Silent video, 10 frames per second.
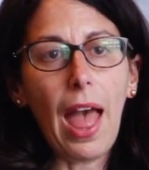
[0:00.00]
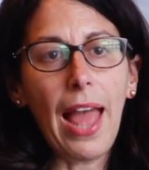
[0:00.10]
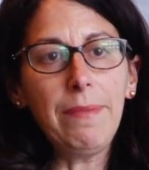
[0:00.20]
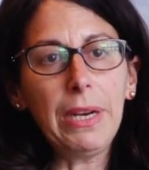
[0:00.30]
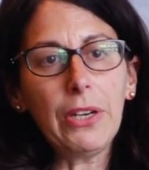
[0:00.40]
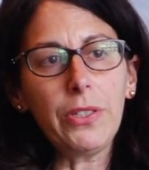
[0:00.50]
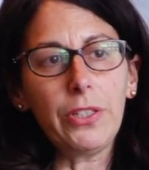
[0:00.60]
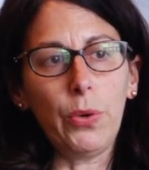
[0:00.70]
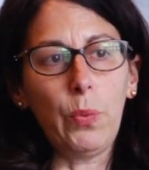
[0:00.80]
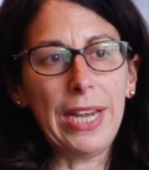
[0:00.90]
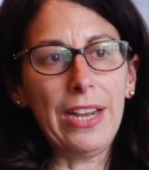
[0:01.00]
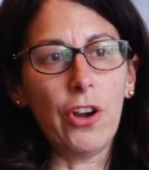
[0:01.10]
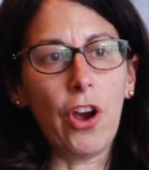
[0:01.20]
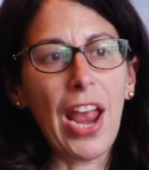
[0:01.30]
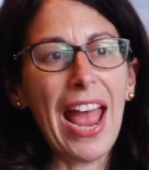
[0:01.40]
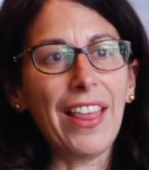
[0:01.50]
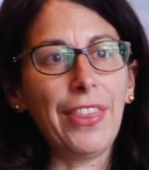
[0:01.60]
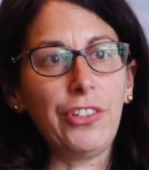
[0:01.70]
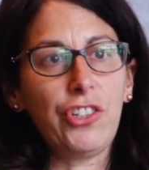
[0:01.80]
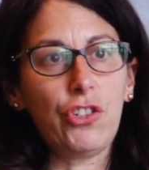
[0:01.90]
And because we didn't know how
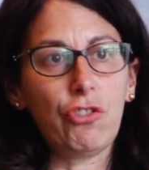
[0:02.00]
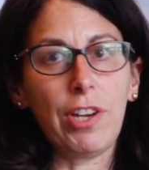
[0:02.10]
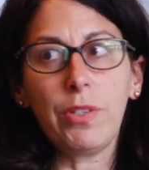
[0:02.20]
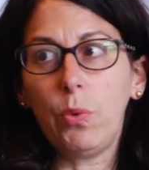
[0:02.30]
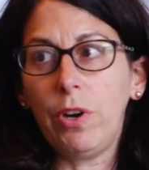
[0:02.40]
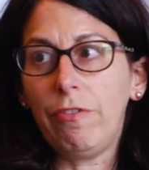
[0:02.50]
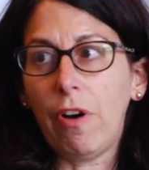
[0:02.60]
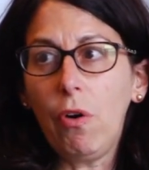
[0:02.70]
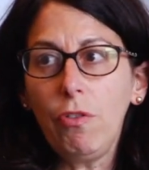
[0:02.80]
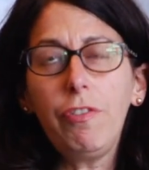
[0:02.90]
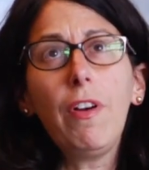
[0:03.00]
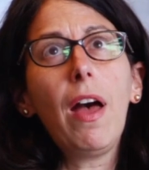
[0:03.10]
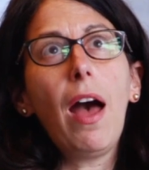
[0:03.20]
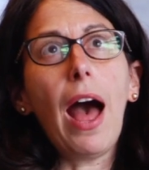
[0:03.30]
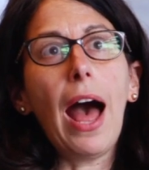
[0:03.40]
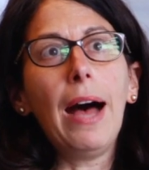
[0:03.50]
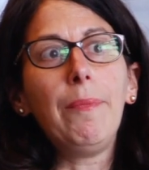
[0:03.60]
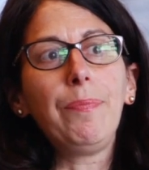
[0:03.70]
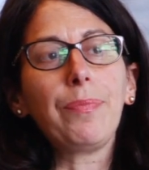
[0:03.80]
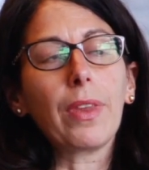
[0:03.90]
the stress would evolve,
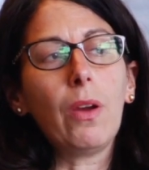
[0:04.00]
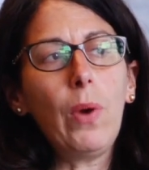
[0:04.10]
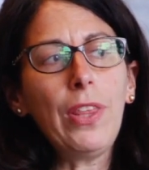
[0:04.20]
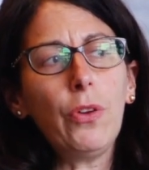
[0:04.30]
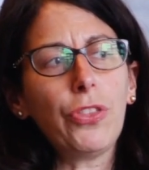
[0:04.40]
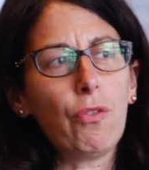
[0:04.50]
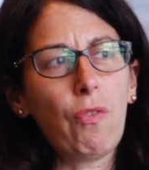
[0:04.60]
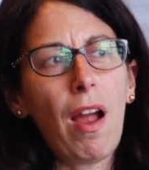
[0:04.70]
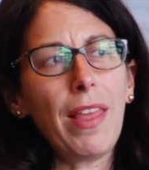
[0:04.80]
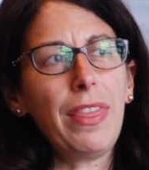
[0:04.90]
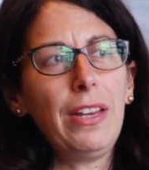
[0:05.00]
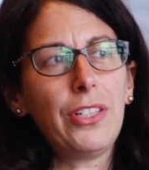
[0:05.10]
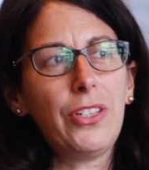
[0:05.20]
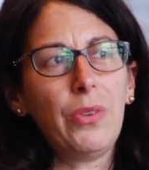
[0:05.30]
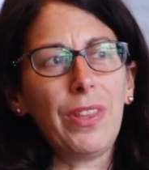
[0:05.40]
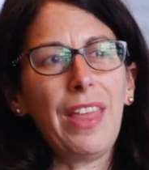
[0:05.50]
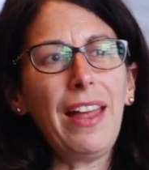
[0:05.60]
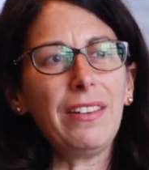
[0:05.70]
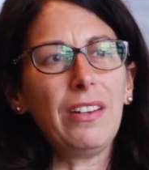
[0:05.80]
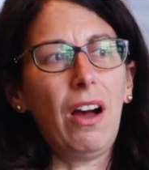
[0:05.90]
we thought the right thing to do at
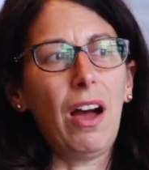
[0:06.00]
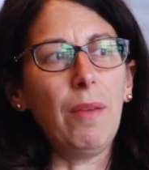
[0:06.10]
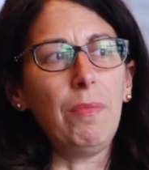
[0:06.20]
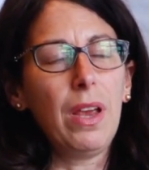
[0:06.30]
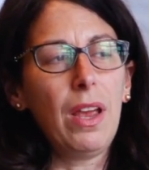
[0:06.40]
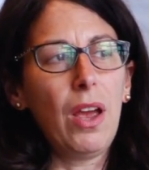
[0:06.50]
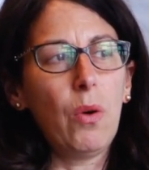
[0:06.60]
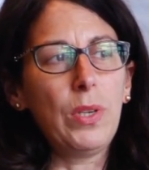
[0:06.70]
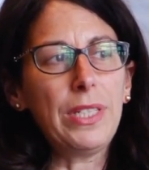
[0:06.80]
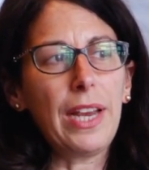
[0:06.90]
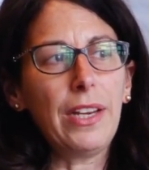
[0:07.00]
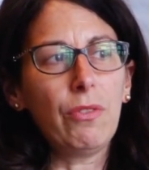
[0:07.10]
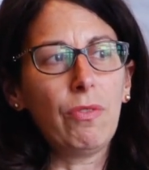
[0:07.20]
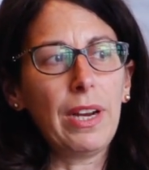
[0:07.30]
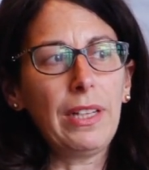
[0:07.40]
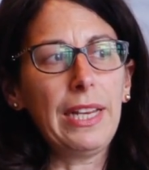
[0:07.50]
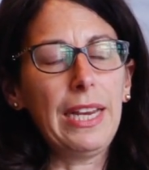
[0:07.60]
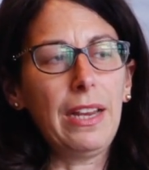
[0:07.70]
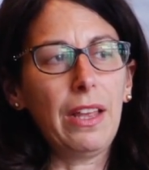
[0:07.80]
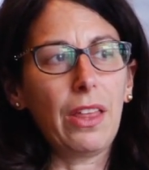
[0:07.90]
that time was take a
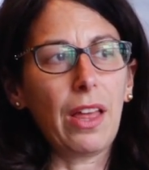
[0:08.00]
really